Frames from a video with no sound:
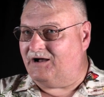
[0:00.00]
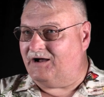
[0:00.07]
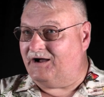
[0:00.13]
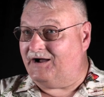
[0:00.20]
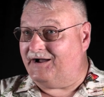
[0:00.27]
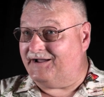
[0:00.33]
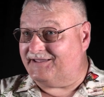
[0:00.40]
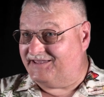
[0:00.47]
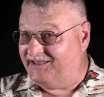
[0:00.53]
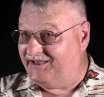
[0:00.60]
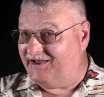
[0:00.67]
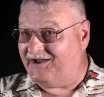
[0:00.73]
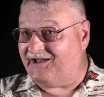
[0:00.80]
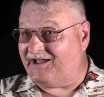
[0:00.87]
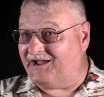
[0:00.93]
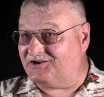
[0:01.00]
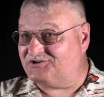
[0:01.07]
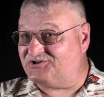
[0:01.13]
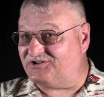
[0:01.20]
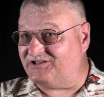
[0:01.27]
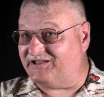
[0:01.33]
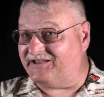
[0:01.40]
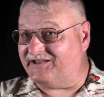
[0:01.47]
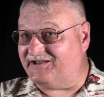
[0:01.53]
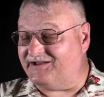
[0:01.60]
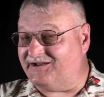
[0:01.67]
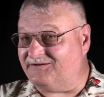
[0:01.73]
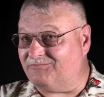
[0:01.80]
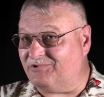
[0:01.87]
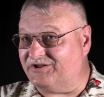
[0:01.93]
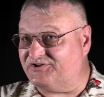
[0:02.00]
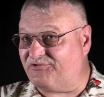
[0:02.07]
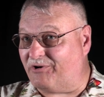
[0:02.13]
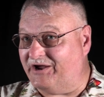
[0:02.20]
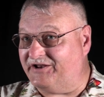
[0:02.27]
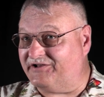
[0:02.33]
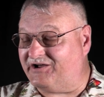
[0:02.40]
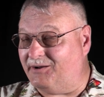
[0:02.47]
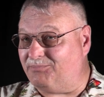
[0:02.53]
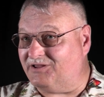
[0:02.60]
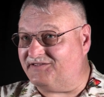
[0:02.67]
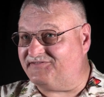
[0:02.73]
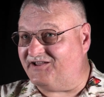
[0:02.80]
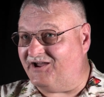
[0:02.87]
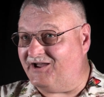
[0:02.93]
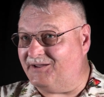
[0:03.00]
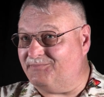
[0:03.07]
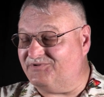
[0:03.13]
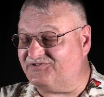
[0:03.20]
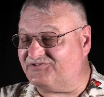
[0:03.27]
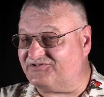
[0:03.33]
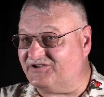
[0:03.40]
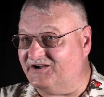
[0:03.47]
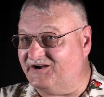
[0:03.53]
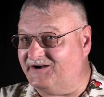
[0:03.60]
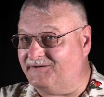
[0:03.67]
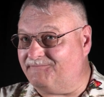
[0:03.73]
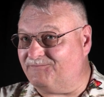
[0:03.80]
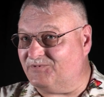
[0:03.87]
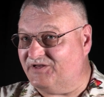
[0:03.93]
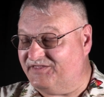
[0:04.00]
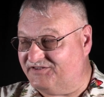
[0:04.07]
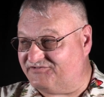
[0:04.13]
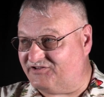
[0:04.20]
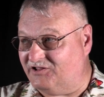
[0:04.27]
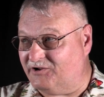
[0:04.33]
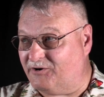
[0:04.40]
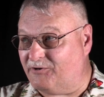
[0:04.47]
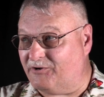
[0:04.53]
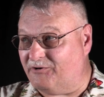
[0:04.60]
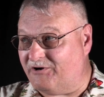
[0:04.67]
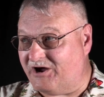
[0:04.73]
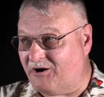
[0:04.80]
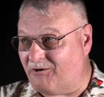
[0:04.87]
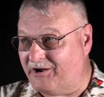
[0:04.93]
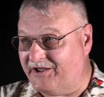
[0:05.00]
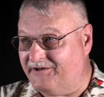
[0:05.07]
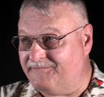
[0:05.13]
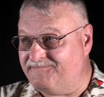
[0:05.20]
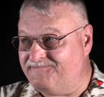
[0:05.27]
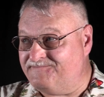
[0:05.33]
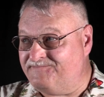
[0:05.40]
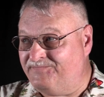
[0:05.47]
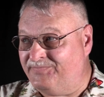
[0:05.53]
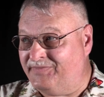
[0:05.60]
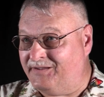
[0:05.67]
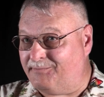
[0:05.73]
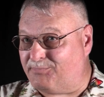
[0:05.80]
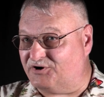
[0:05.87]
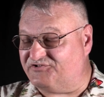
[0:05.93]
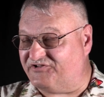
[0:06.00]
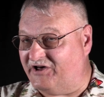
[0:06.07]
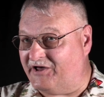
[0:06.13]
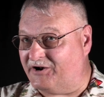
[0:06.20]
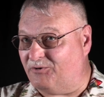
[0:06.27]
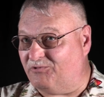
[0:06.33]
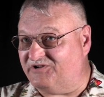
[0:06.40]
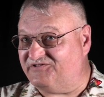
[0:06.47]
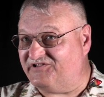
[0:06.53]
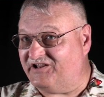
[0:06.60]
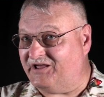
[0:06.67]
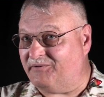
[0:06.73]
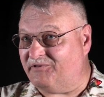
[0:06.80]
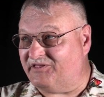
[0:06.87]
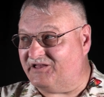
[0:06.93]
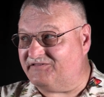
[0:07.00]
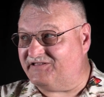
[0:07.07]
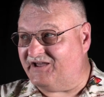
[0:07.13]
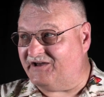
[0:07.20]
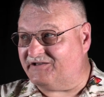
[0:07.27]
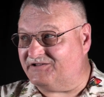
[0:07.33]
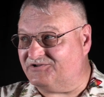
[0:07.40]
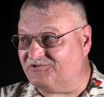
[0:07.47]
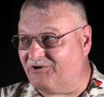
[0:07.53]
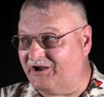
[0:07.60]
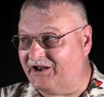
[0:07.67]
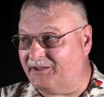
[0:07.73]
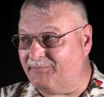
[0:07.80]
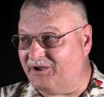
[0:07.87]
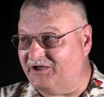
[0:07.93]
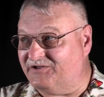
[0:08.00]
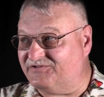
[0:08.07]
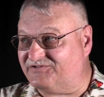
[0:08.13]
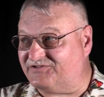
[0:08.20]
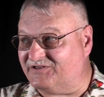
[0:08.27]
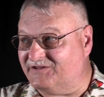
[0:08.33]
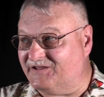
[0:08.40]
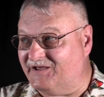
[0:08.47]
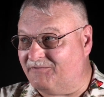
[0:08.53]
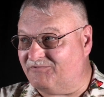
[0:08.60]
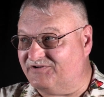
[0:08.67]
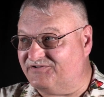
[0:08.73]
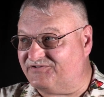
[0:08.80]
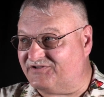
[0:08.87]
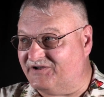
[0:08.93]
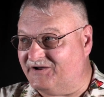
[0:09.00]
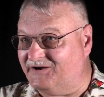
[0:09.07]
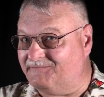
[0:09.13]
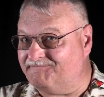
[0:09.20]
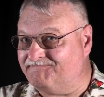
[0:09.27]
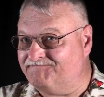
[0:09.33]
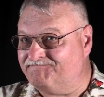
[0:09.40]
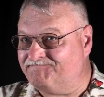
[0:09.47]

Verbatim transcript: Uh, yeah, actually, uh, we trained a couple of times um, in the Salerno area. Mm-hmm. Persano was the name of the Italian training base, and that was um,